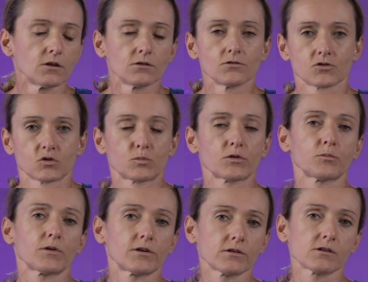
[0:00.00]
you should
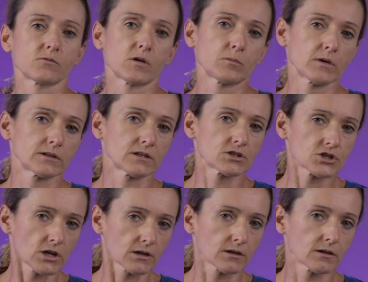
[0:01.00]
prepare your equipment and
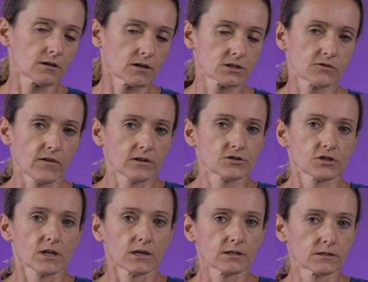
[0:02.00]
check its
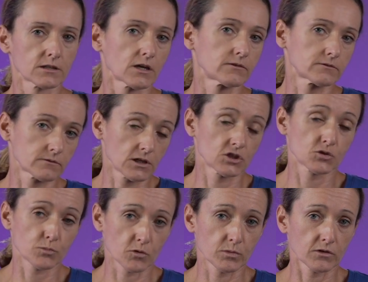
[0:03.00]
functionality and its
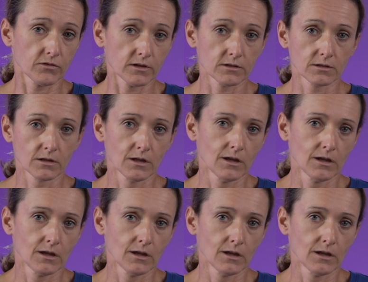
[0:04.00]
proper fit,